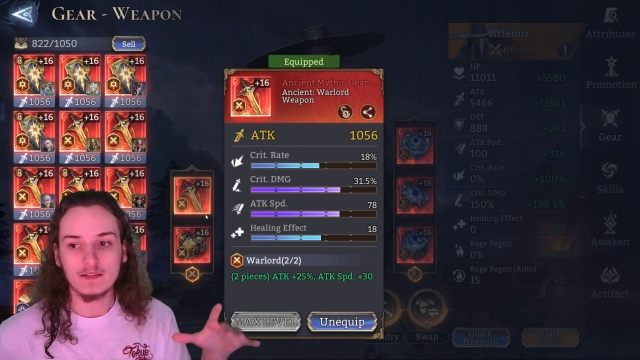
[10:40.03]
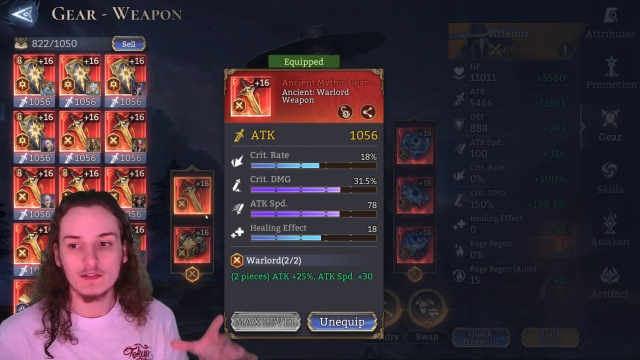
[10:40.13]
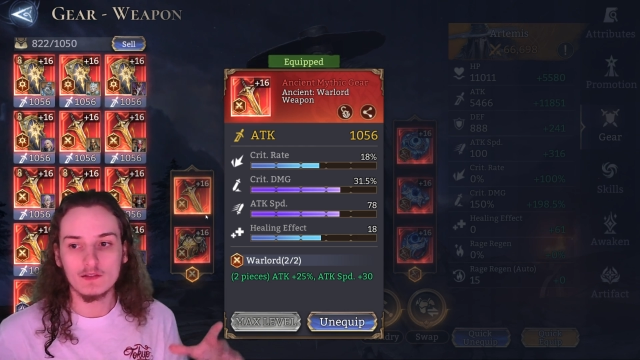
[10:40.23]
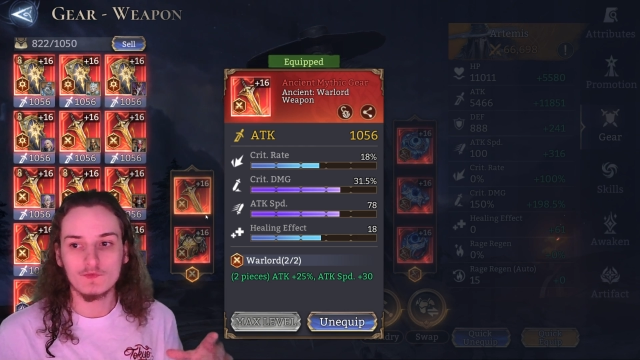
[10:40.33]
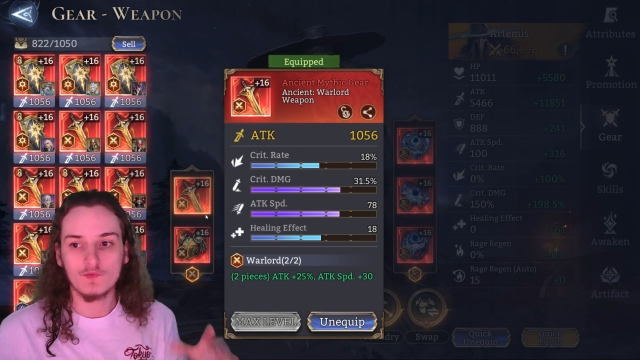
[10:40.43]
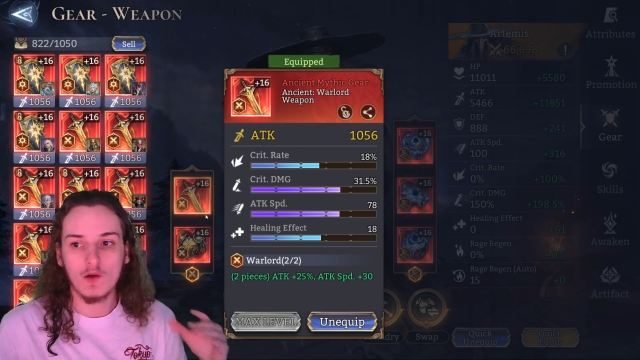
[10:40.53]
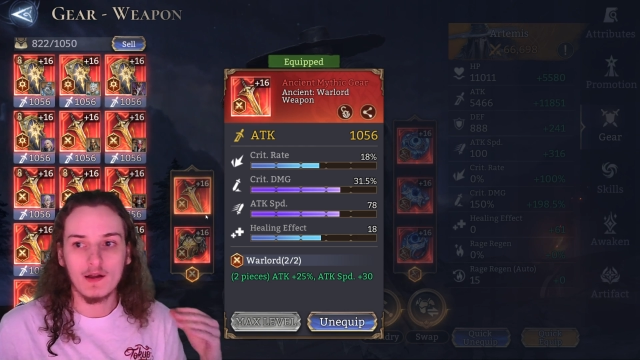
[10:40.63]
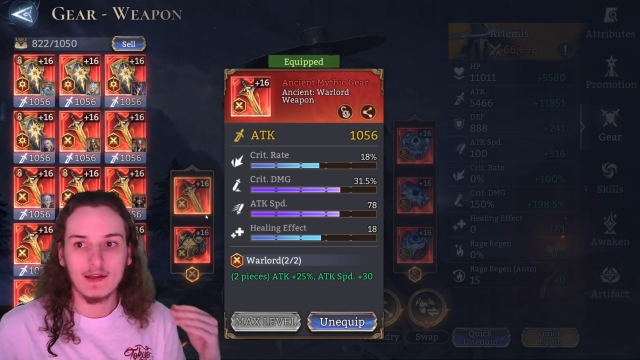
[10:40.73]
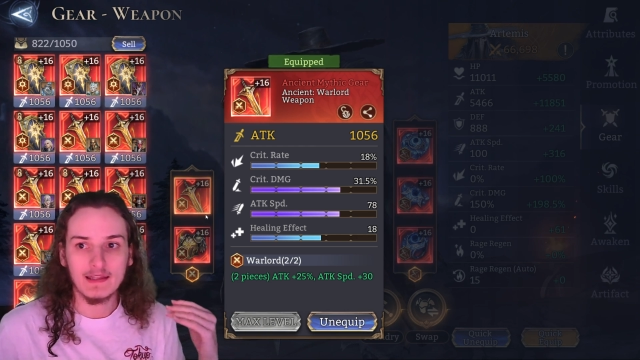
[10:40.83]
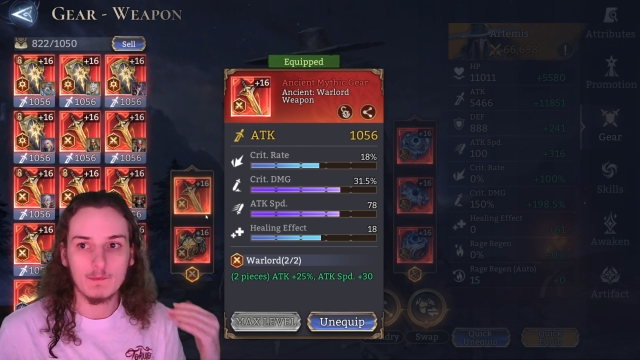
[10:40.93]
here
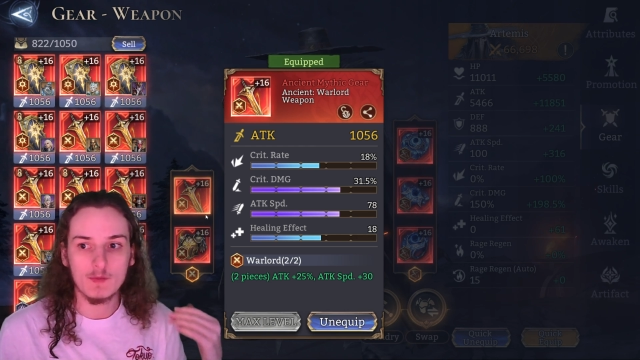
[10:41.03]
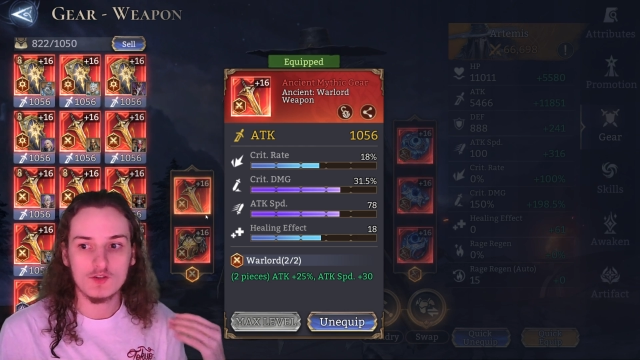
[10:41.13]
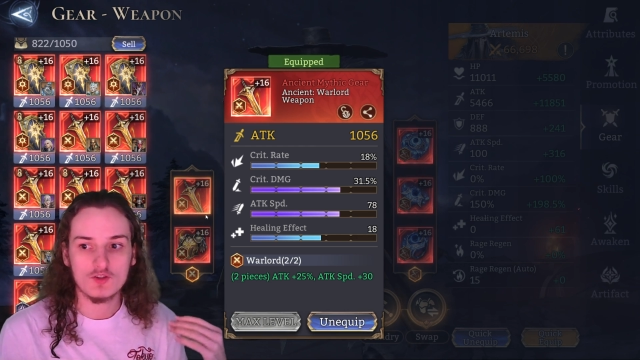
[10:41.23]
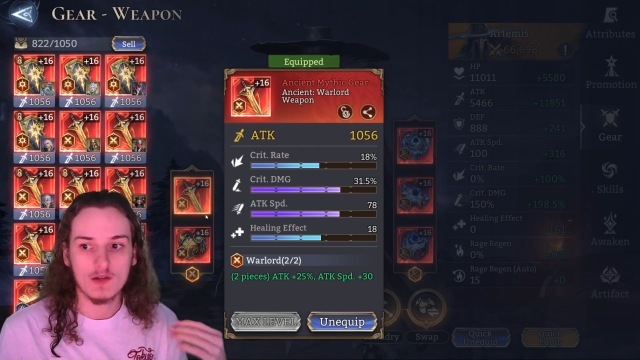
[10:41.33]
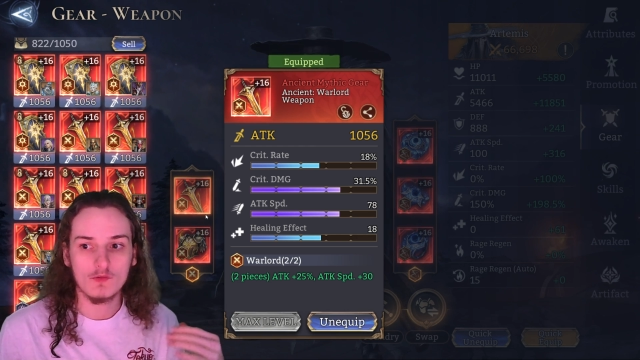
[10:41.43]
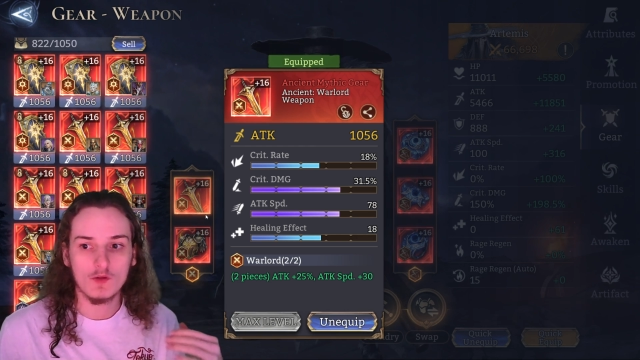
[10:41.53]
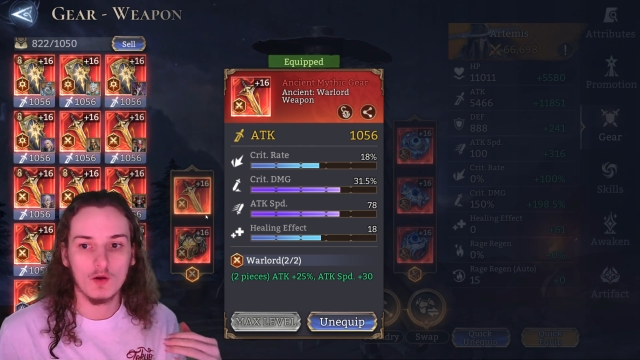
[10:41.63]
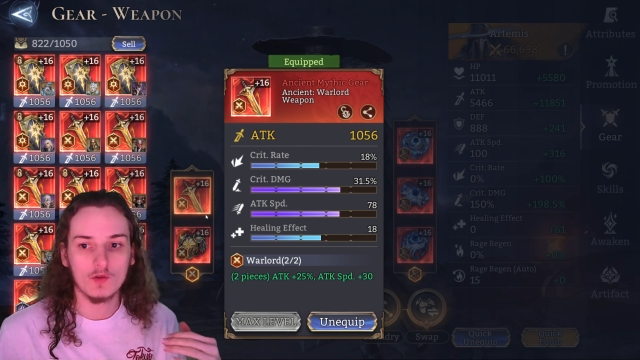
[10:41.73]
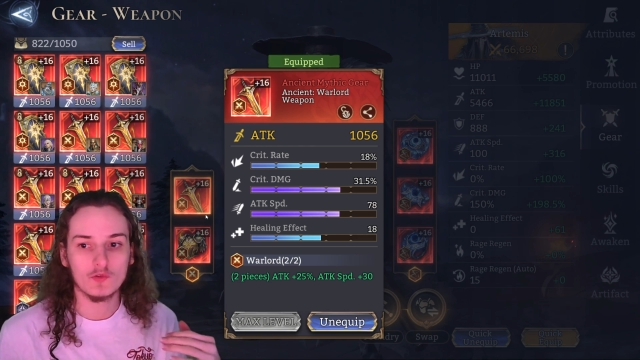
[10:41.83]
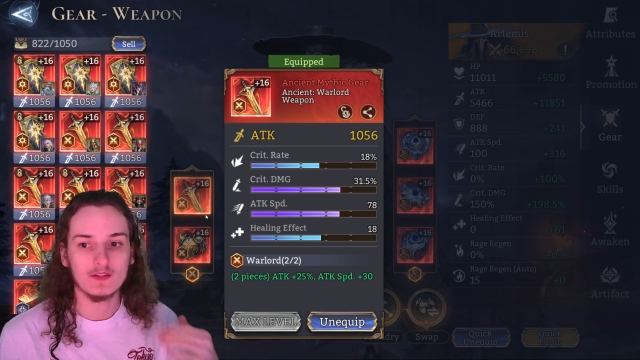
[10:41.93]
for him in general
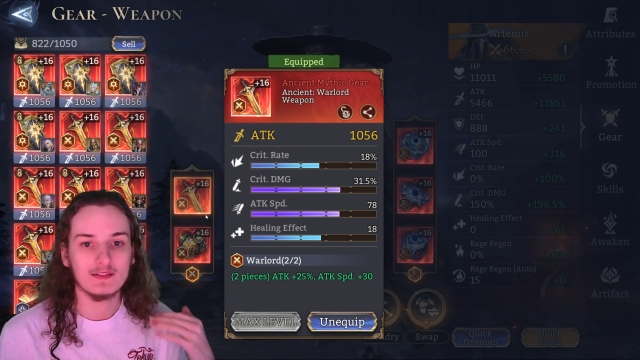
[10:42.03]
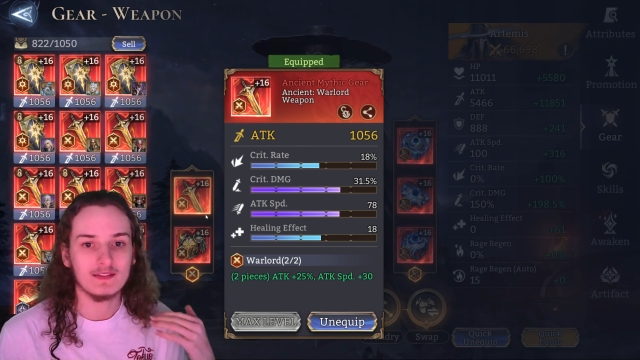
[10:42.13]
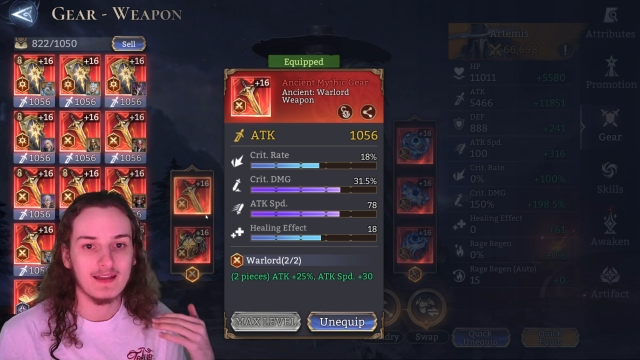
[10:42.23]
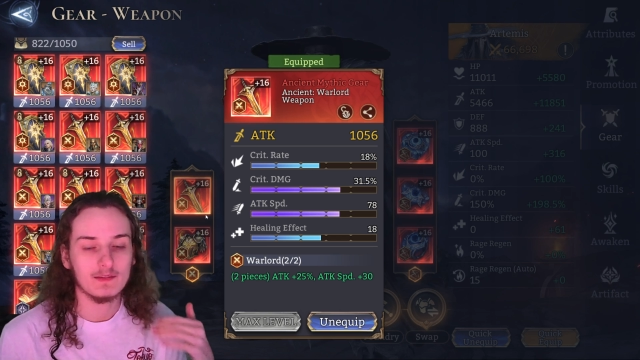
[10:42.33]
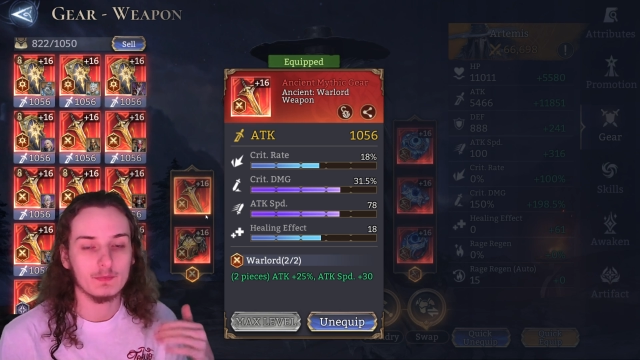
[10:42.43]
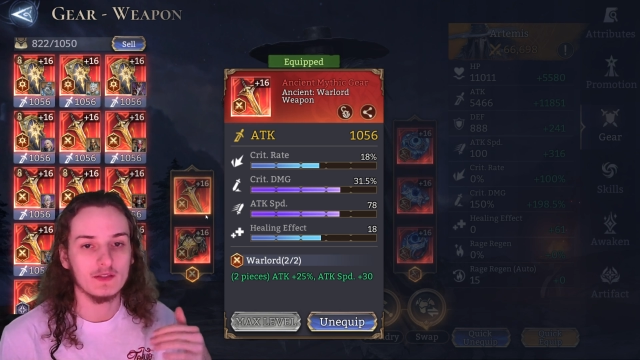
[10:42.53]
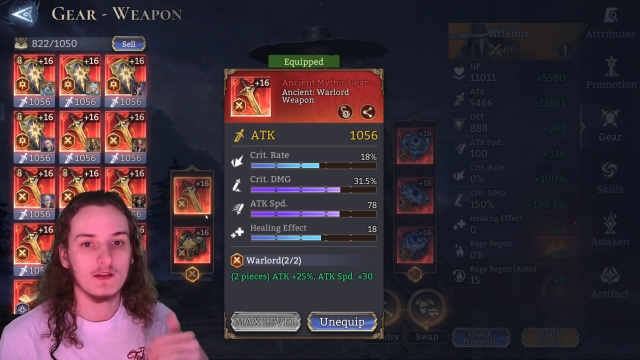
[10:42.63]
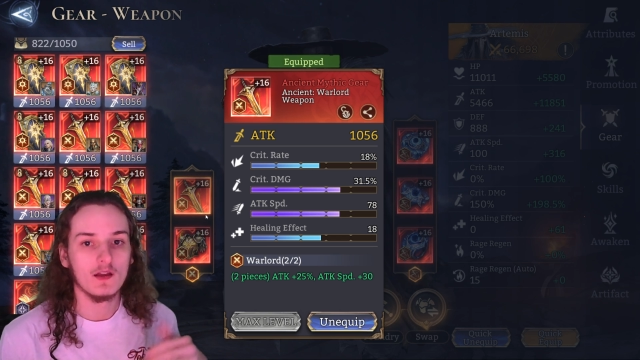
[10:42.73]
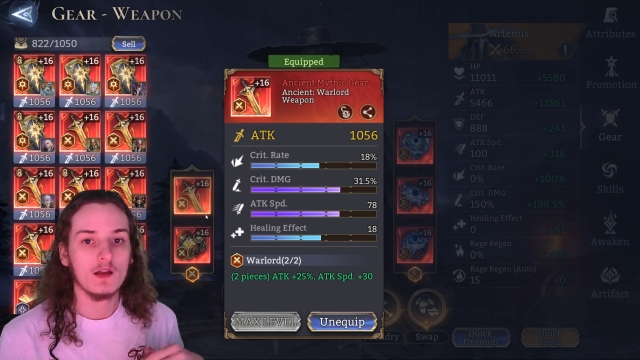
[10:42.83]
also is attack speed.